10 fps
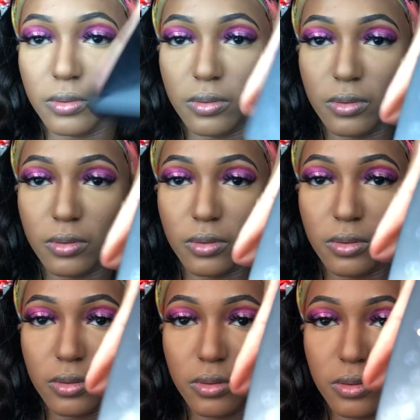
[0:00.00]
going to go on with
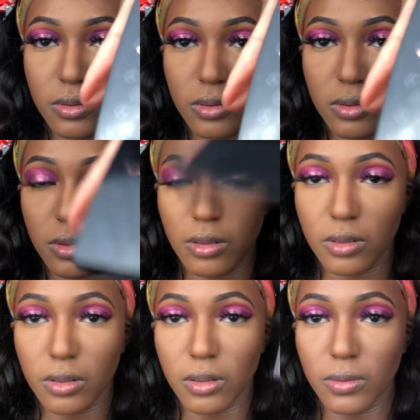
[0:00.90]
this ABH
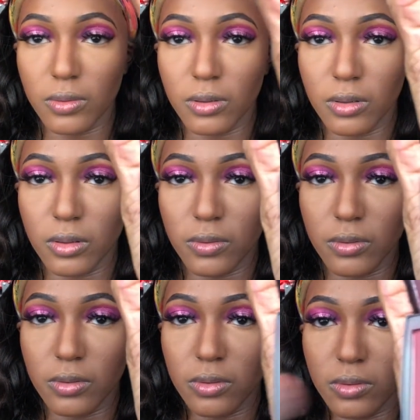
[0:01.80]
um, blush
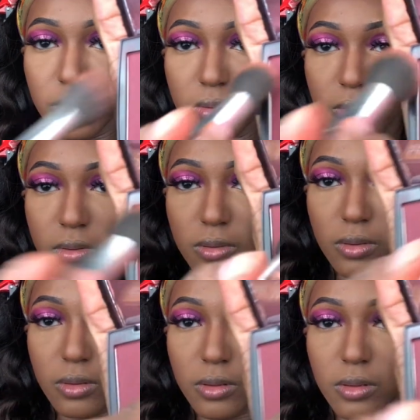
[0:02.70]
trio, and
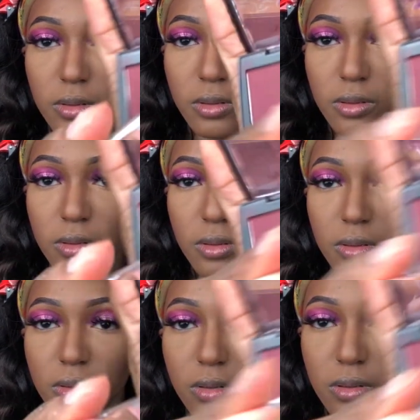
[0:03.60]
this is in the color
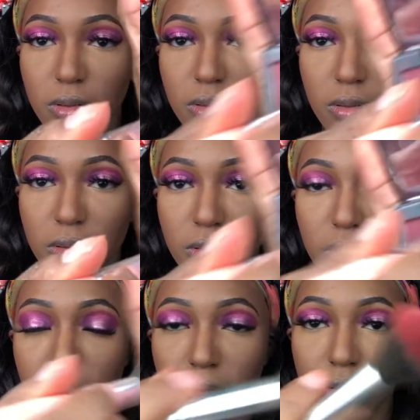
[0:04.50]
Adore. and I'm going to
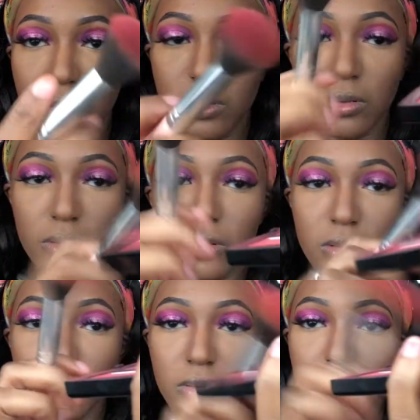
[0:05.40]
just go through,
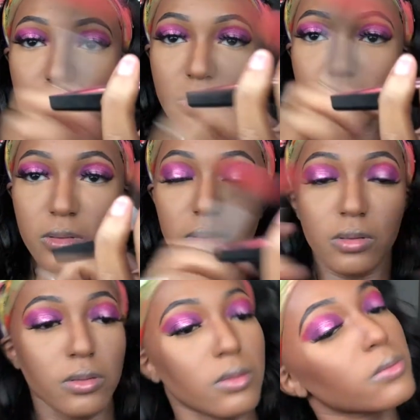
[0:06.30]
go into all
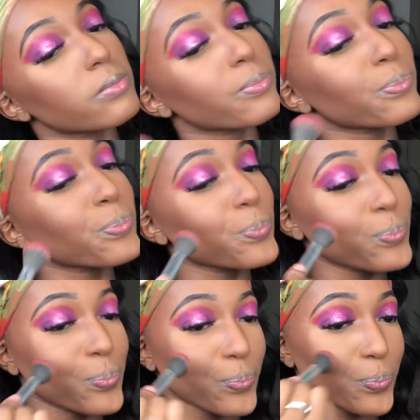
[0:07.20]
three shades
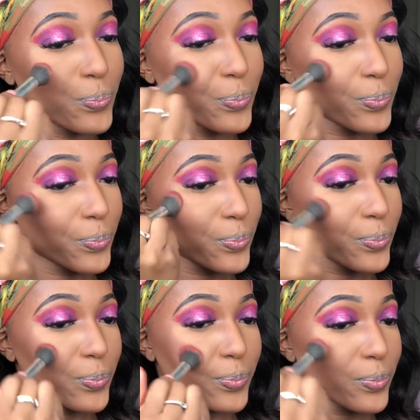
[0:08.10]
and
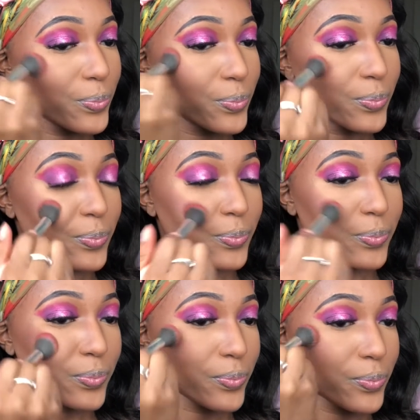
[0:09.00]
apply to the high
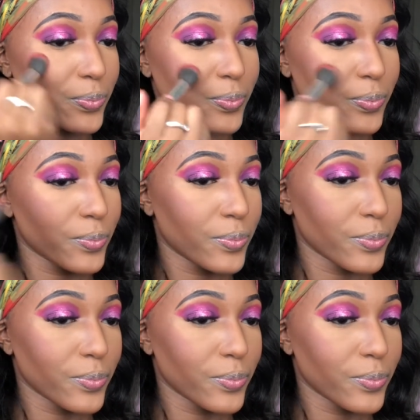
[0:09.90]
points of my cheeks.